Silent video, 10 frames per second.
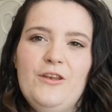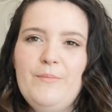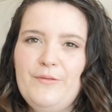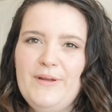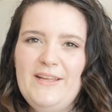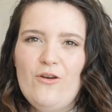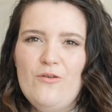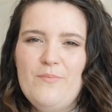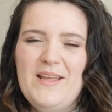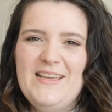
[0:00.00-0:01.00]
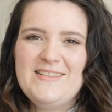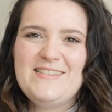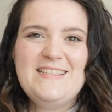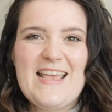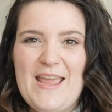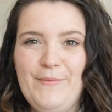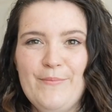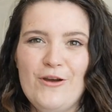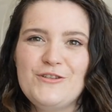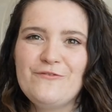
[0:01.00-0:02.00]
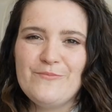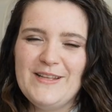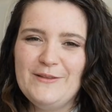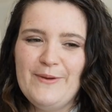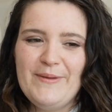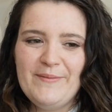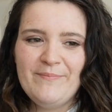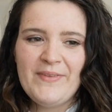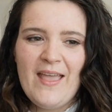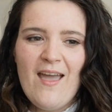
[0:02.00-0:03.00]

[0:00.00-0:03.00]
Number three on my list is Amy March from Little Women.